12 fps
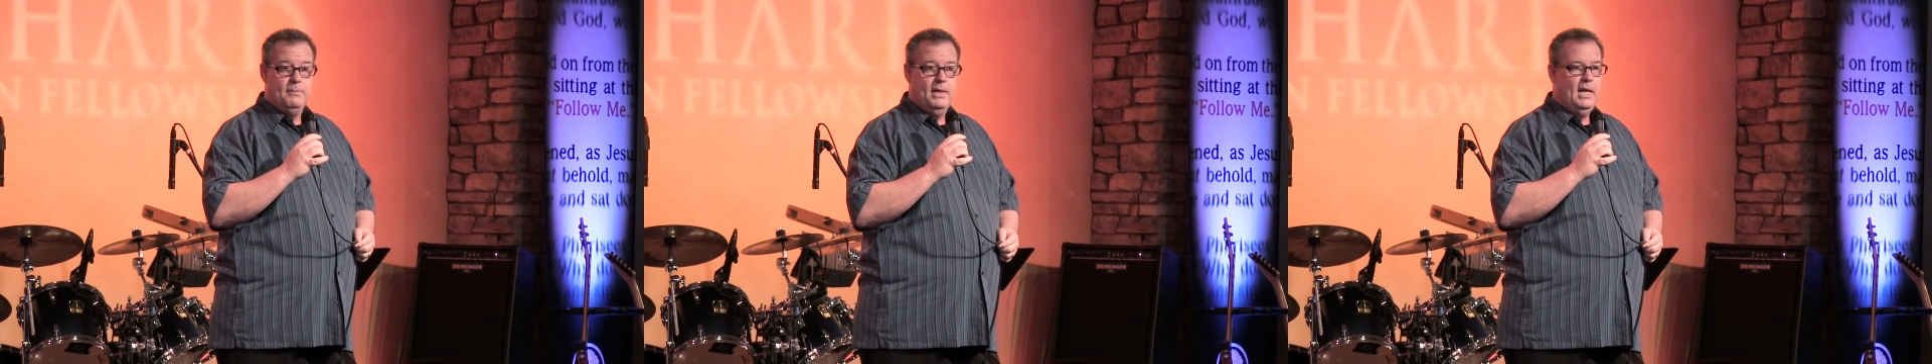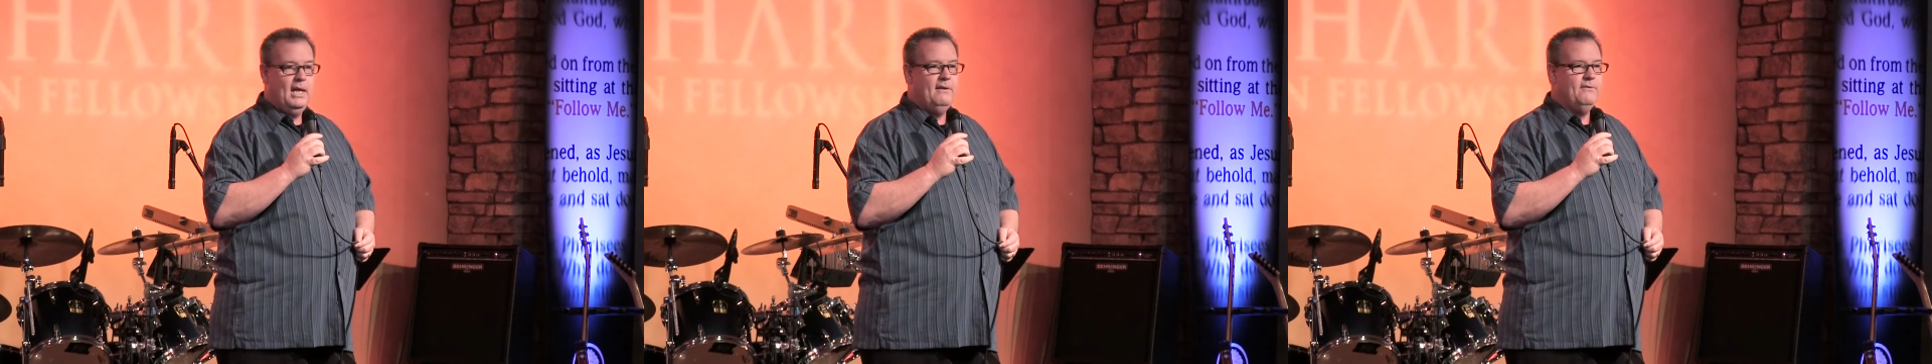my
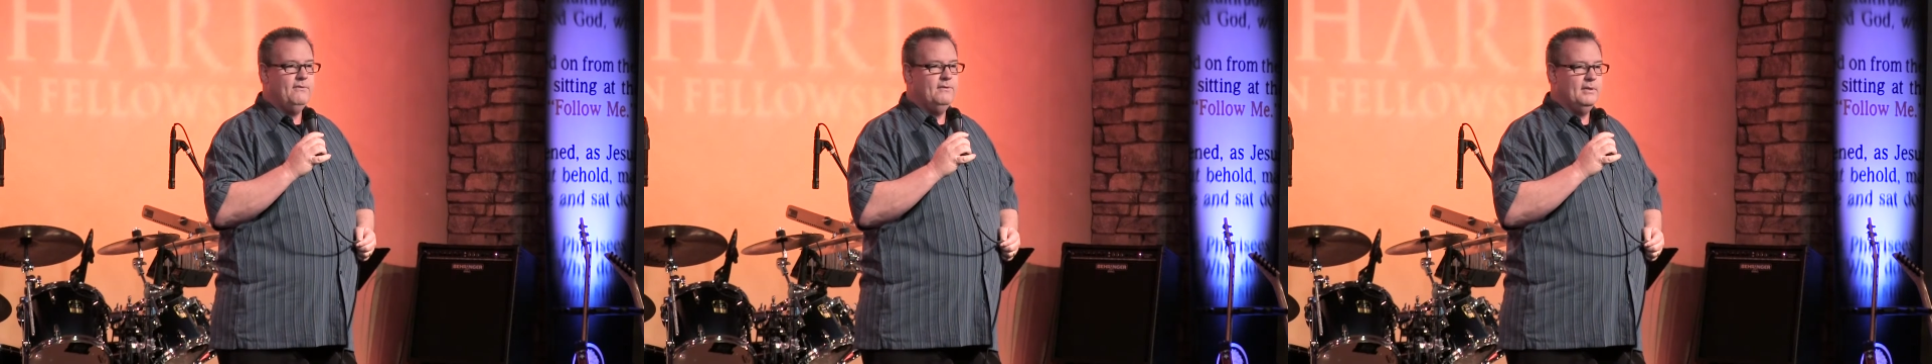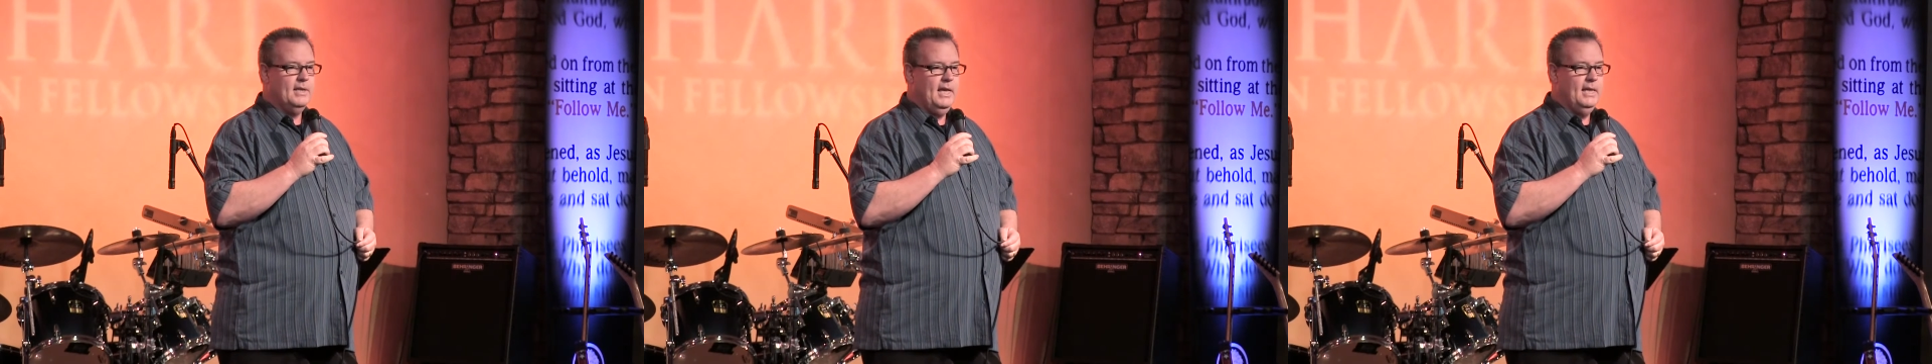life,
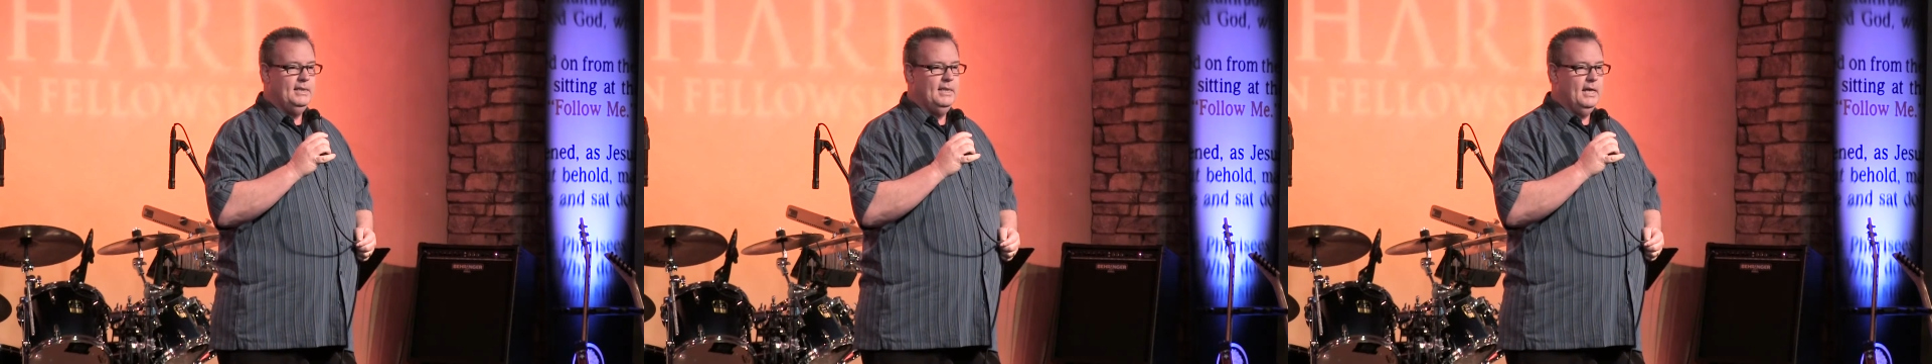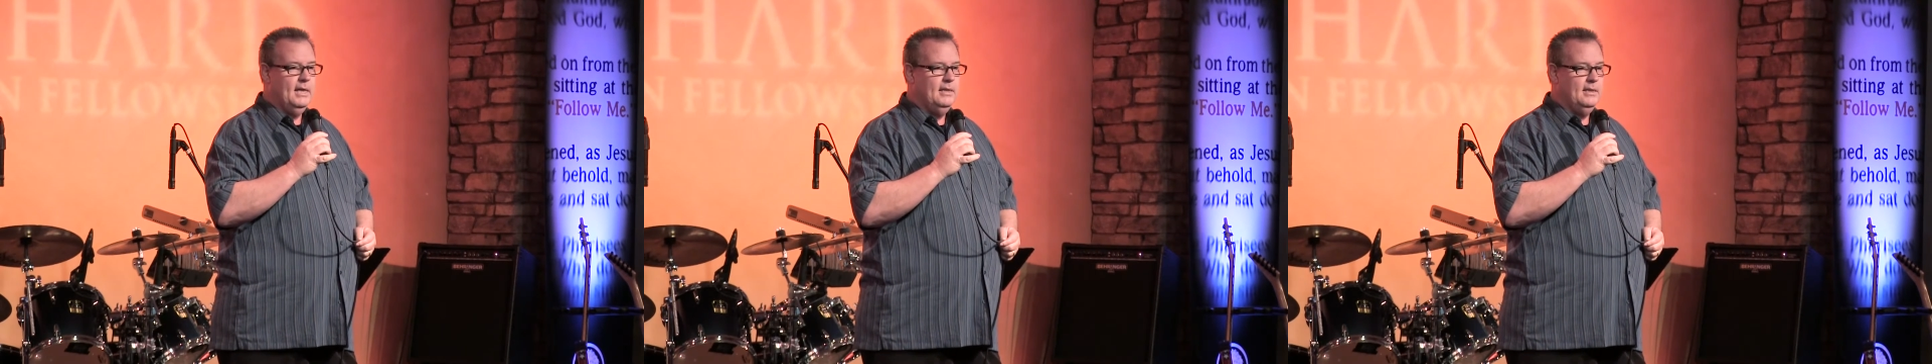and
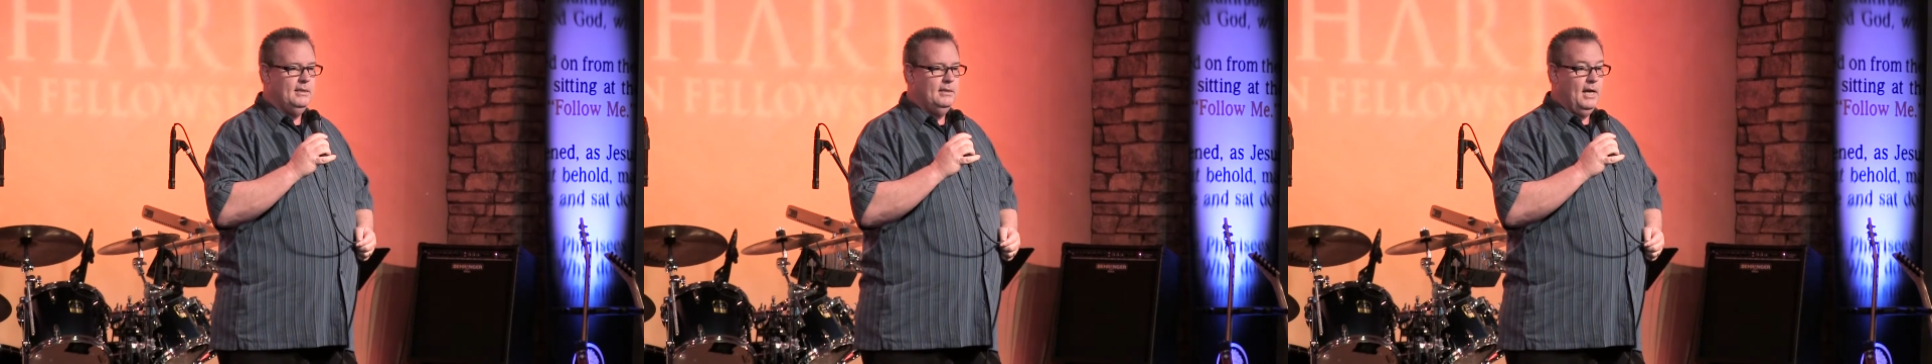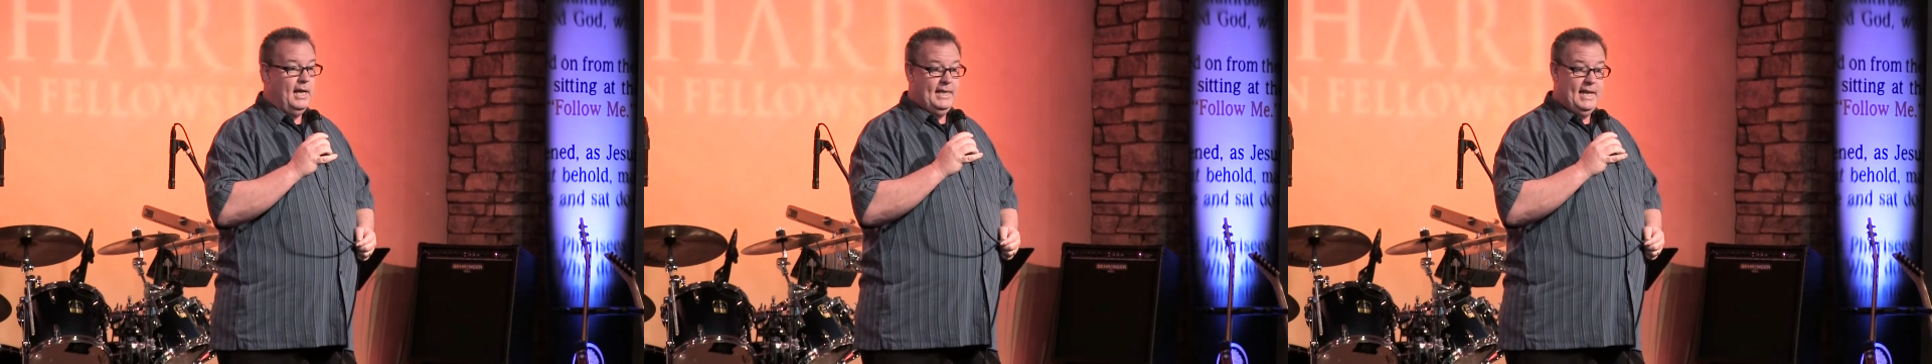I
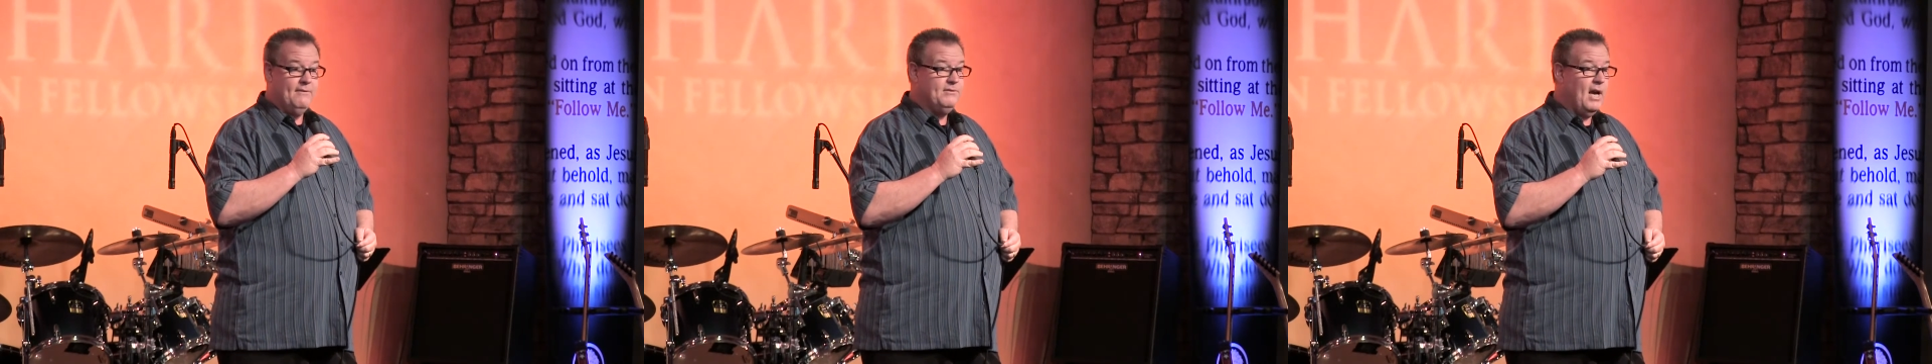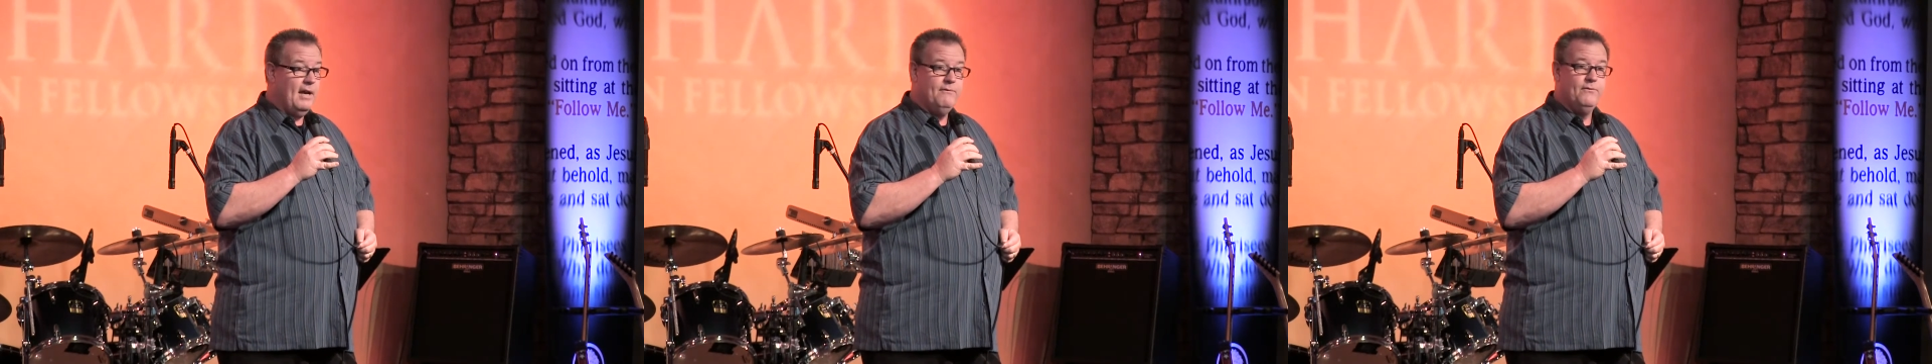didn't have
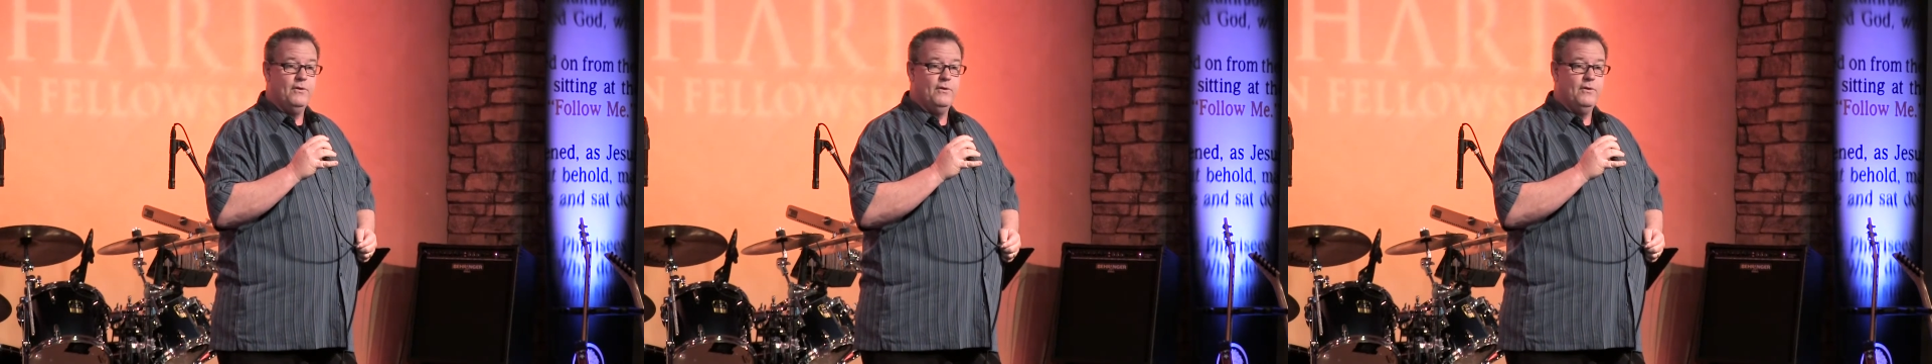time